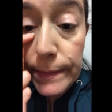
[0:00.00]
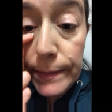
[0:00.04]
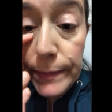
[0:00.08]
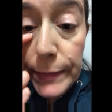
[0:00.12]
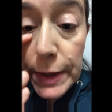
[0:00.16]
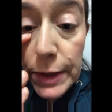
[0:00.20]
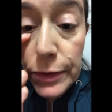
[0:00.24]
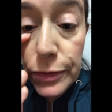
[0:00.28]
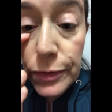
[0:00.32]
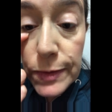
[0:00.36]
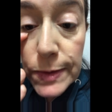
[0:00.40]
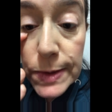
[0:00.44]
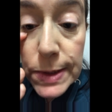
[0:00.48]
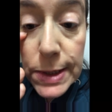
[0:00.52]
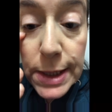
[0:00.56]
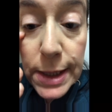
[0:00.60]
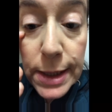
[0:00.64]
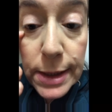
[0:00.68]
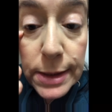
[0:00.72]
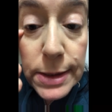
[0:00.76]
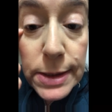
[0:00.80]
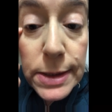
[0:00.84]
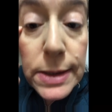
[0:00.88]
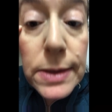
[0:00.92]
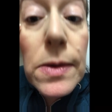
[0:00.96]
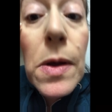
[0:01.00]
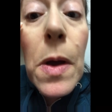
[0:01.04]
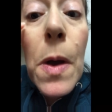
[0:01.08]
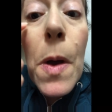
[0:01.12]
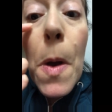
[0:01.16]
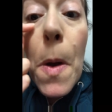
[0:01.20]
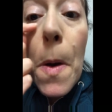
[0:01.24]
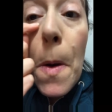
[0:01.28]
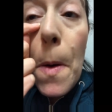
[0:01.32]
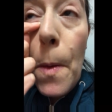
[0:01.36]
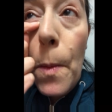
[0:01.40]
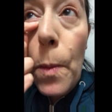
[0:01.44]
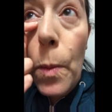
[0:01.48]
I just had
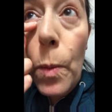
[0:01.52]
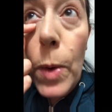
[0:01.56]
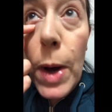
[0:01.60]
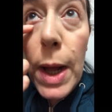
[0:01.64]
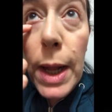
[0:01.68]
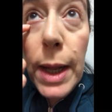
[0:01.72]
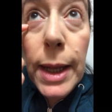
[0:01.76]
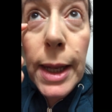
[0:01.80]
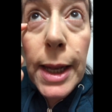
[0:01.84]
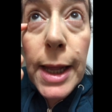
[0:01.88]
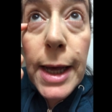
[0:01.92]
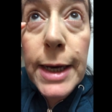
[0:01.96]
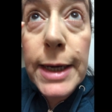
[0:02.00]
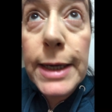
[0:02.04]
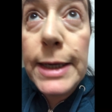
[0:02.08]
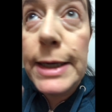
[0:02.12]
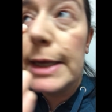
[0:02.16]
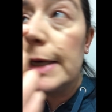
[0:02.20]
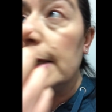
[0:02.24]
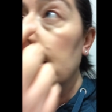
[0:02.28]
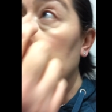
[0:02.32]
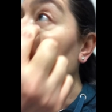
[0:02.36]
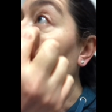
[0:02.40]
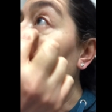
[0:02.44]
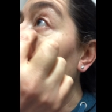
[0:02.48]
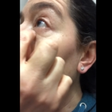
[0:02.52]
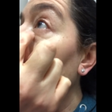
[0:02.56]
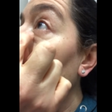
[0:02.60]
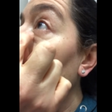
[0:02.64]
one line here